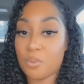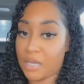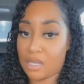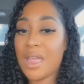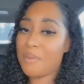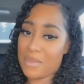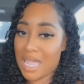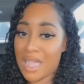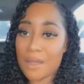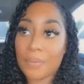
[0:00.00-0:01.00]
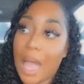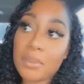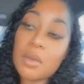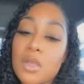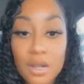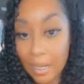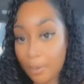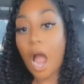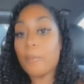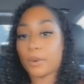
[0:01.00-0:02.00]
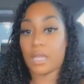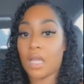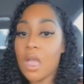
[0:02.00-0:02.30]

But me, I'm community property.